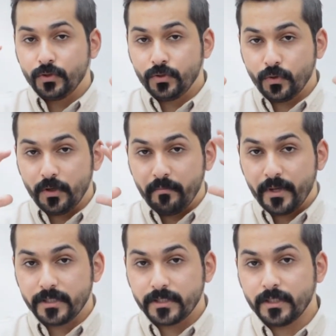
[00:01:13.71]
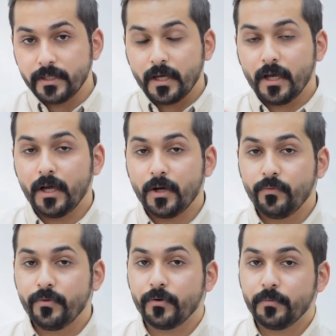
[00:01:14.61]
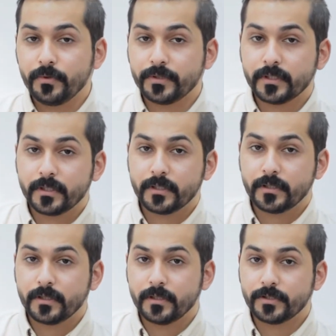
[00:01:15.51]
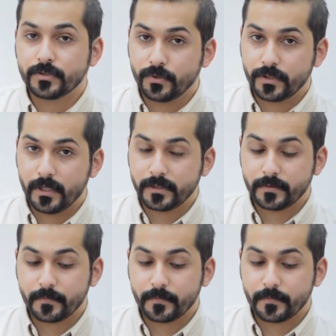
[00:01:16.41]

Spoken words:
to imagine how the robot looks like.